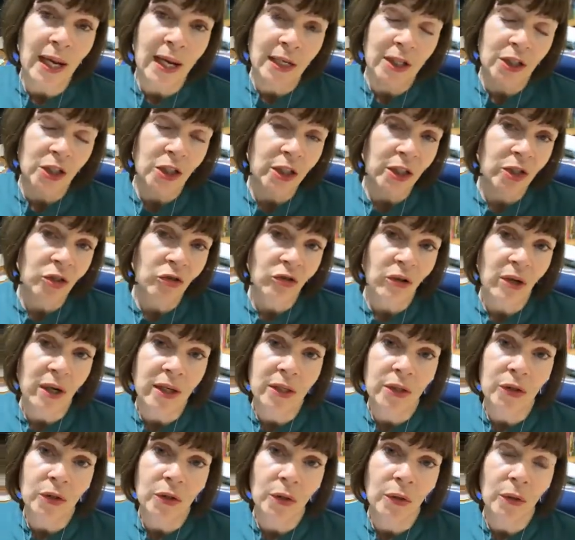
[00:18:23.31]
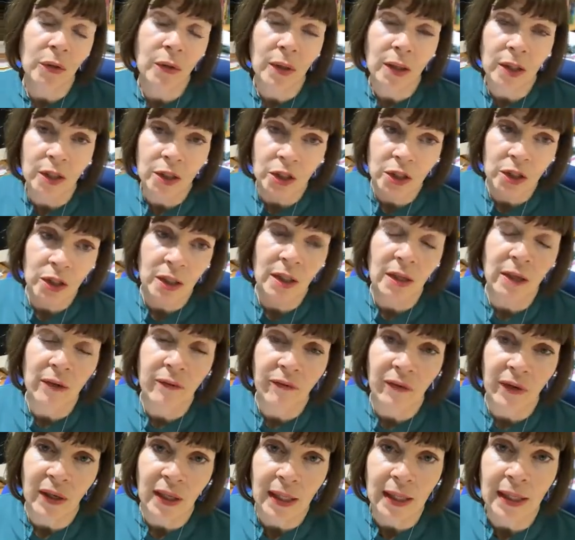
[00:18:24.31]
actually trying to
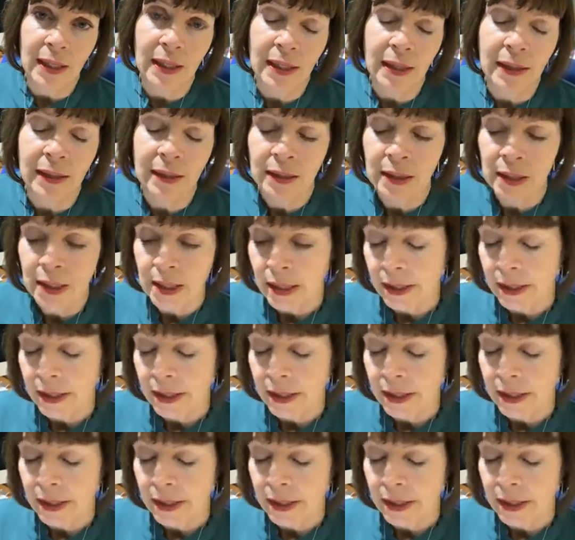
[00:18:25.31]
achieve here.